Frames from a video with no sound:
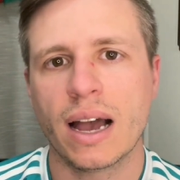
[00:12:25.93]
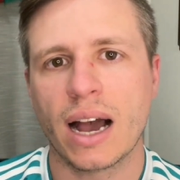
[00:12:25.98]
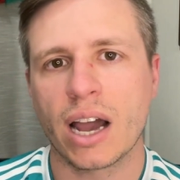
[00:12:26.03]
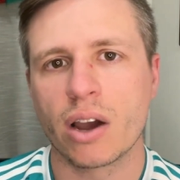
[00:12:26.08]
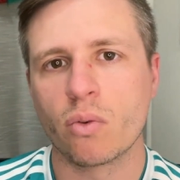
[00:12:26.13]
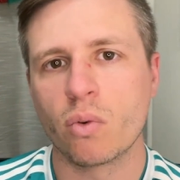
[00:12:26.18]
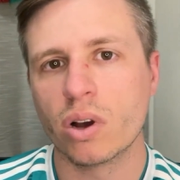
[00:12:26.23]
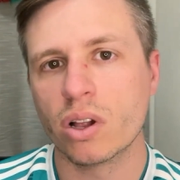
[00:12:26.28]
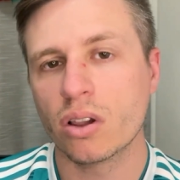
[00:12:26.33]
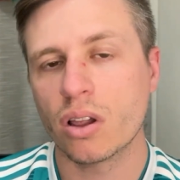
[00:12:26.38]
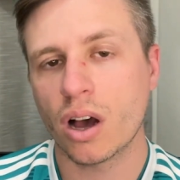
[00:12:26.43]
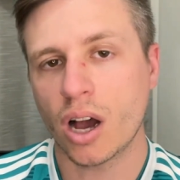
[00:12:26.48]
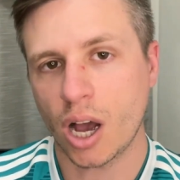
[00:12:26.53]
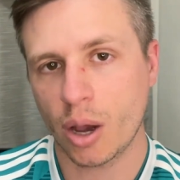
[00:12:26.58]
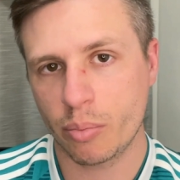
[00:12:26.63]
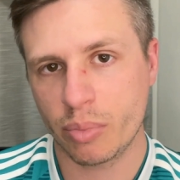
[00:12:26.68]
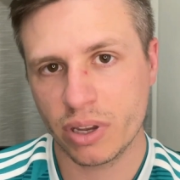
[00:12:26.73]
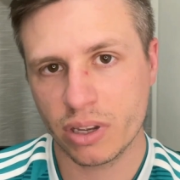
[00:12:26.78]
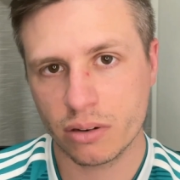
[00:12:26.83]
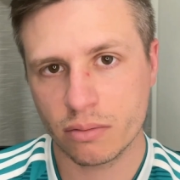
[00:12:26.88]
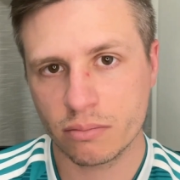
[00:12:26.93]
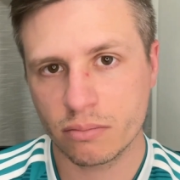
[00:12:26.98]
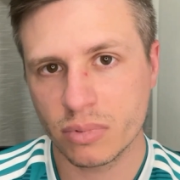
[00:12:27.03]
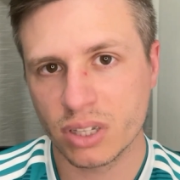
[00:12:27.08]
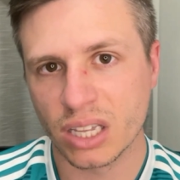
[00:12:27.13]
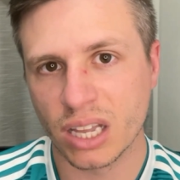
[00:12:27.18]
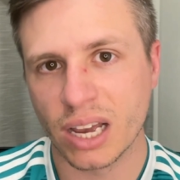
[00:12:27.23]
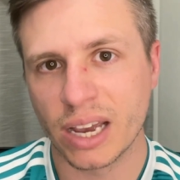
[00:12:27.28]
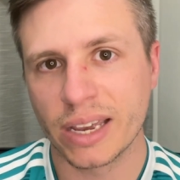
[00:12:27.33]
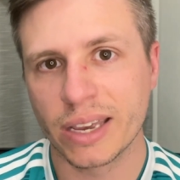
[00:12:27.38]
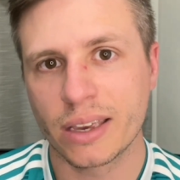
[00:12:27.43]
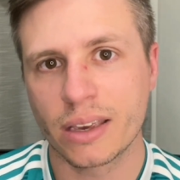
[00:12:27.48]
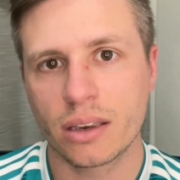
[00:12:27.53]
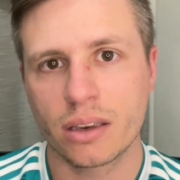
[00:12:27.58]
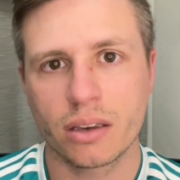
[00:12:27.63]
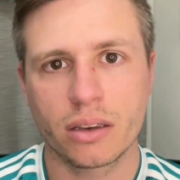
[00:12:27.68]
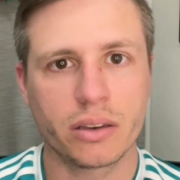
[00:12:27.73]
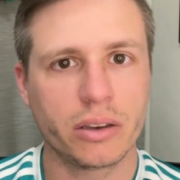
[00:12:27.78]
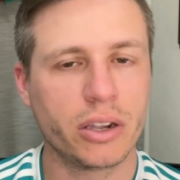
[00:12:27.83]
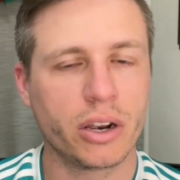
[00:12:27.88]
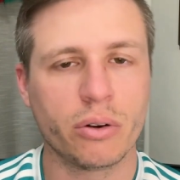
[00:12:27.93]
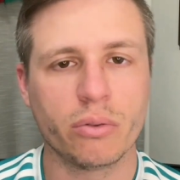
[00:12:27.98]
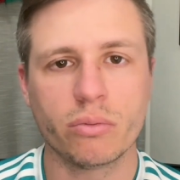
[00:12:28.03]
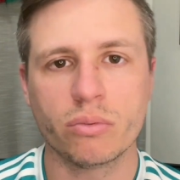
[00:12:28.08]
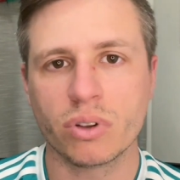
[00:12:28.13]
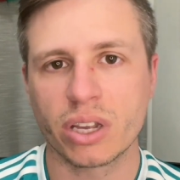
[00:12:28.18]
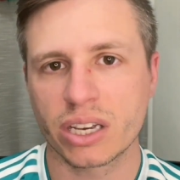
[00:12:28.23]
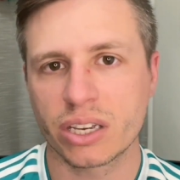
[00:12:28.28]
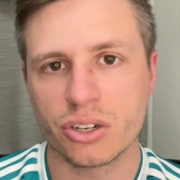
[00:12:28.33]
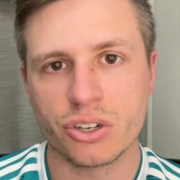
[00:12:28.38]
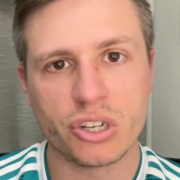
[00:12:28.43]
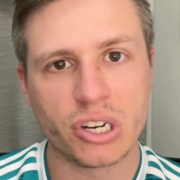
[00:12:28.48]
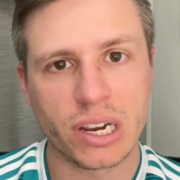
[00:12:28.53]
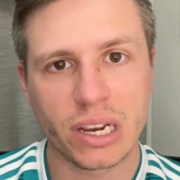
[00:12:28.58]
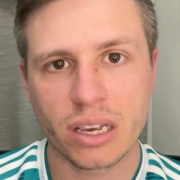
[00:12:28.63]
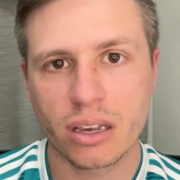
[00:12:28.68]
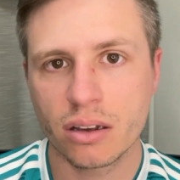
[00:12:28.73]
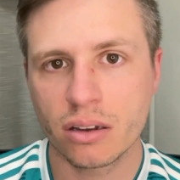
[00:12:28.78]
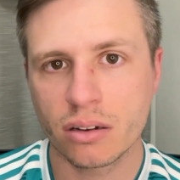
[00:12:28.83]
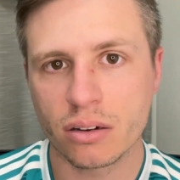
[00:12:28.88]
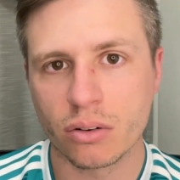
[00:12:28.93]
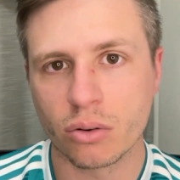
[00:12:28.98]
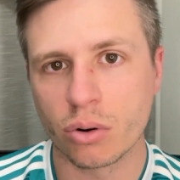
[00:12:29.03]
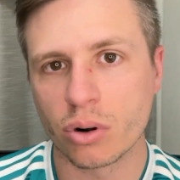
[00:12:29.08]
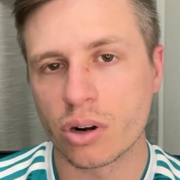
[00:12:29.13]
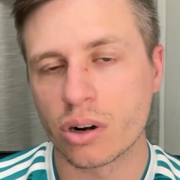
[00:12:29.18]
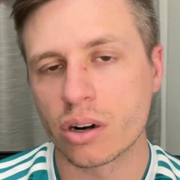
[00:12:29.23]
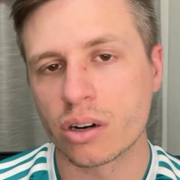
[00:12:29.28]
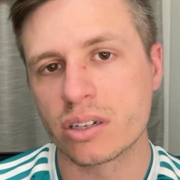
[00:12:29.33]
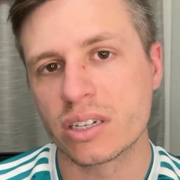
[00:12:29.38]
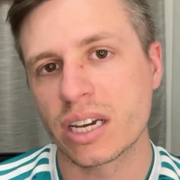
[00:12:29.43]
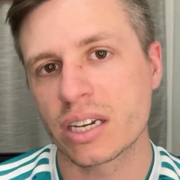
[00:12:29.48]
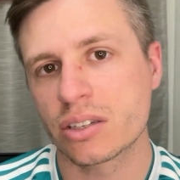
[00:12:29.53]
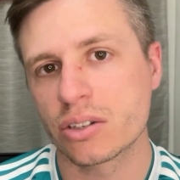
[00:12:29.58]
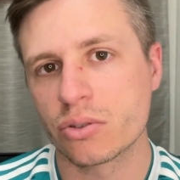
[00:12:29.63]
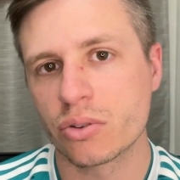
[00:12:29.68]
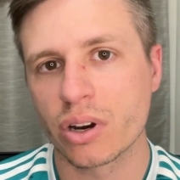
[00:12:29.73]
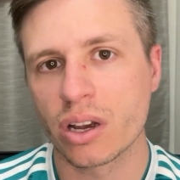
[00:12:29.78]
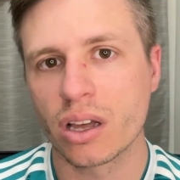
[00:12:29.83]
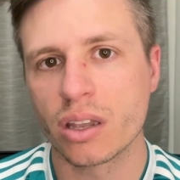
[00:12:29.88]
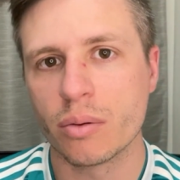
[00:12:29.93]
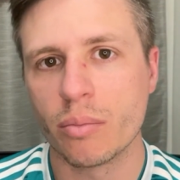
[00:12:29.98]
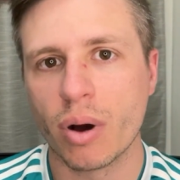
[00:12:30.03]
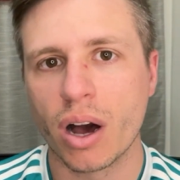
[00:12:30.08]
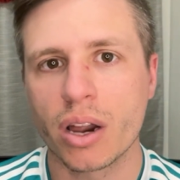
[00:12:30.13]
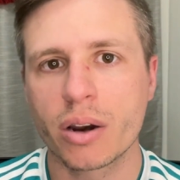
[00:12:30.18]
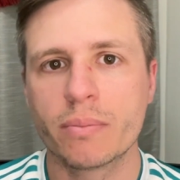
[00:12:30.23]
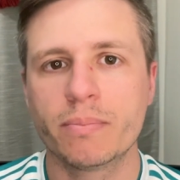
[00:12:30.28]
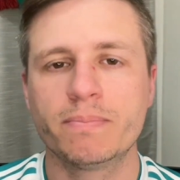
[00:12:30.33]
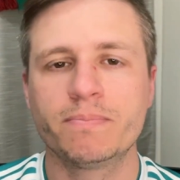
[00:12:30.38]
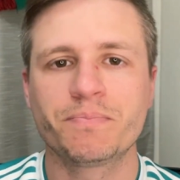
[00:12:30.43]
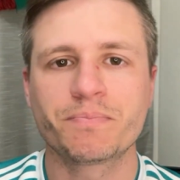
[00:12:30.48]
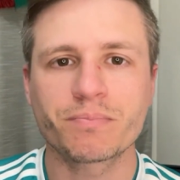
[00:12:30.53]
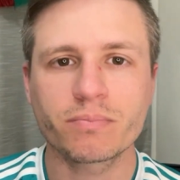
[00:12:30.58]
I will hop it like a jig or a Texas rig on the bottom.